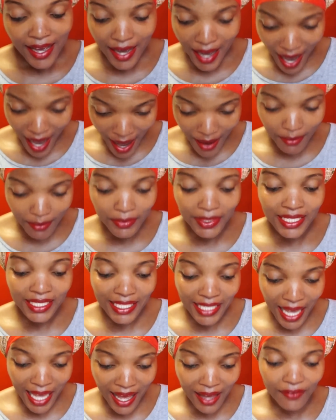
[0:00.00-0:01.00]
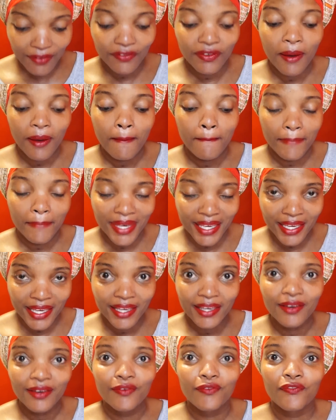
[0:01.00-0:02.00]
come serve
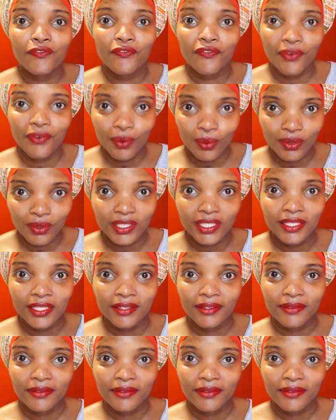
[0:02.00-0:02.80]
me food.